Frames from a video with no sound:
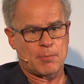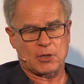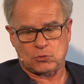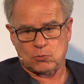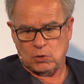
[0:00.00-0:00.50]

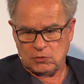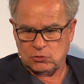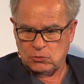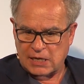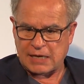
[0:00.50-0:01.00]
but you want
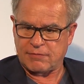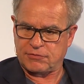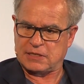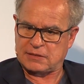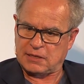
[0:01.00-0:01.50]
to have
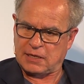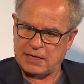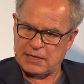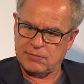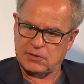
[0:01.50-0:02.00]
this
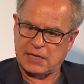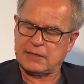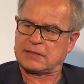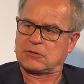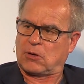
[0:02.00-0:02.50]

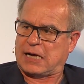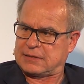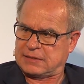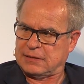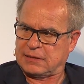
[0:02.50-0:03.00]
intense or
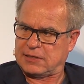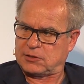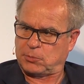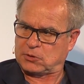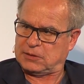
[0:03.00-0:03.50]
as
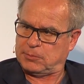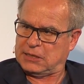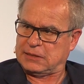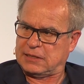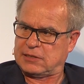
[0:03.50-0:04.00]
intense
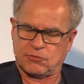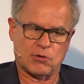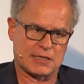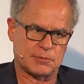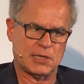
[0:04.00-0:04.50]
possibilities
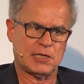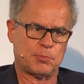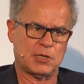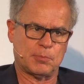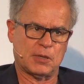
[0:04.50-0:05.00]
for as many
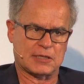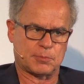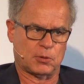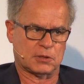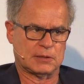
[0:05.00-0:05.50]
people as
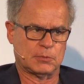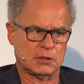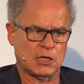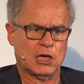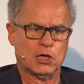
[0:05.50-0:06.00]

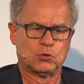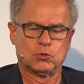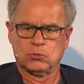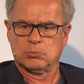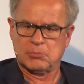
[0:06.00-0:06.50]
possible
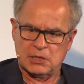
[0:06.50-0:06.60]
to